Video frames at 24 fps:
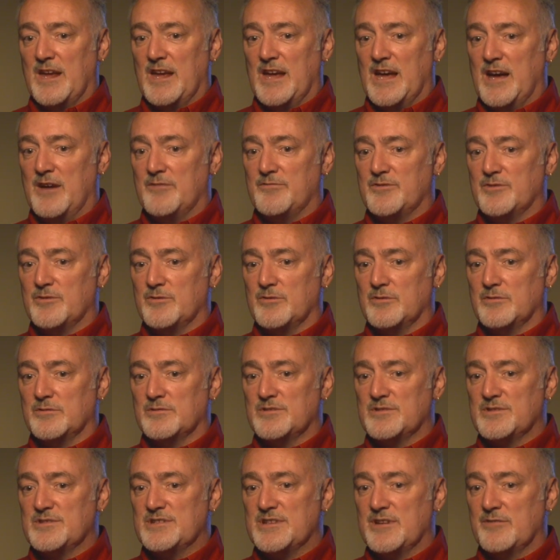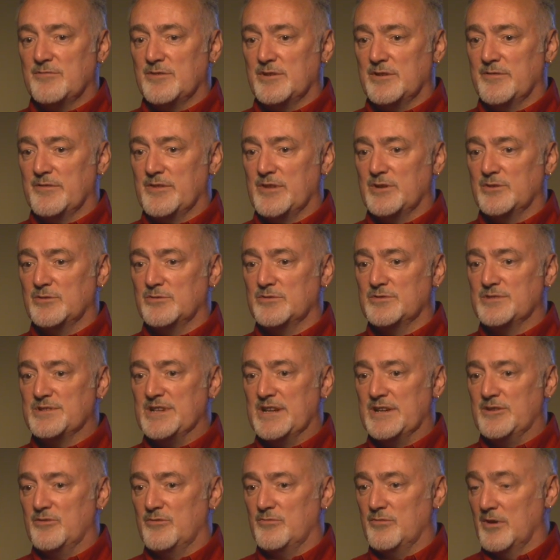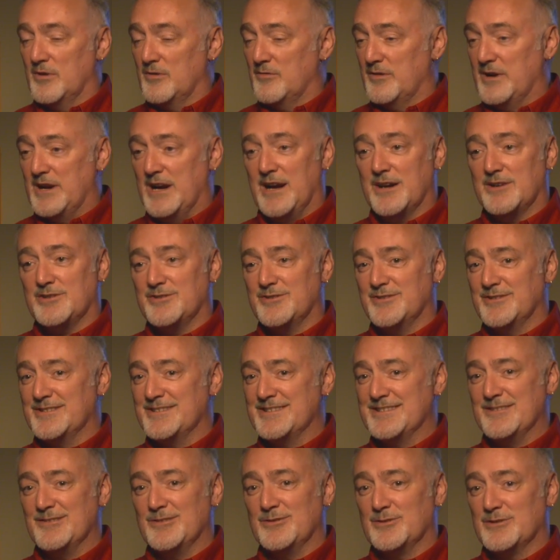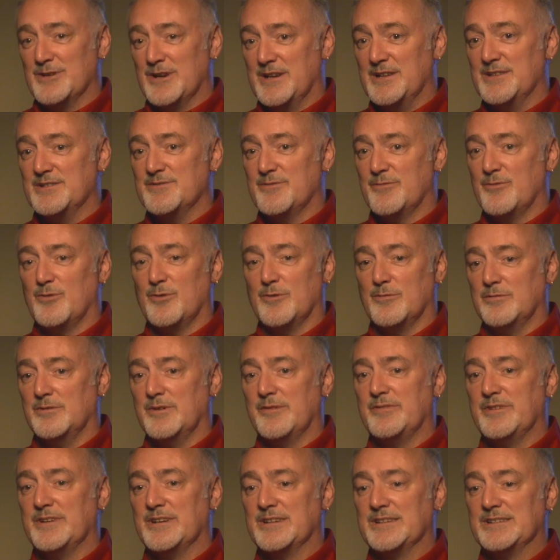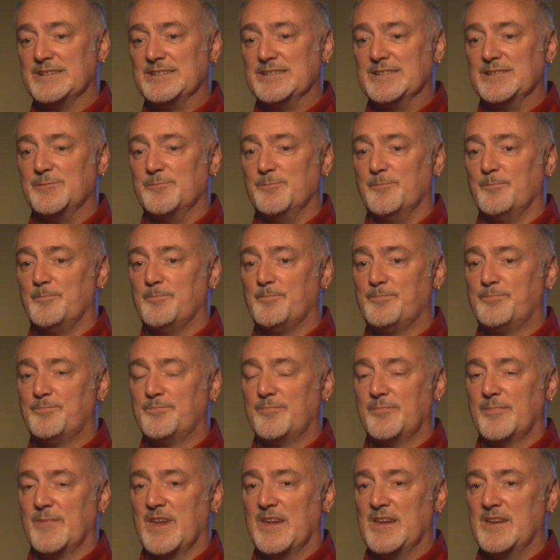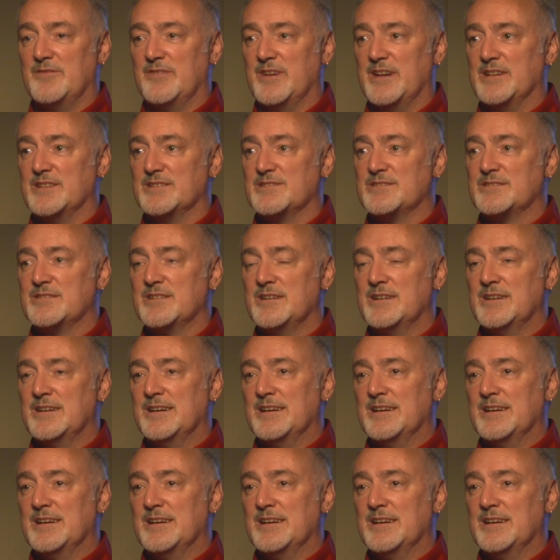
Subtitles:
After several of those and drug reactions and all kinds of horrific events,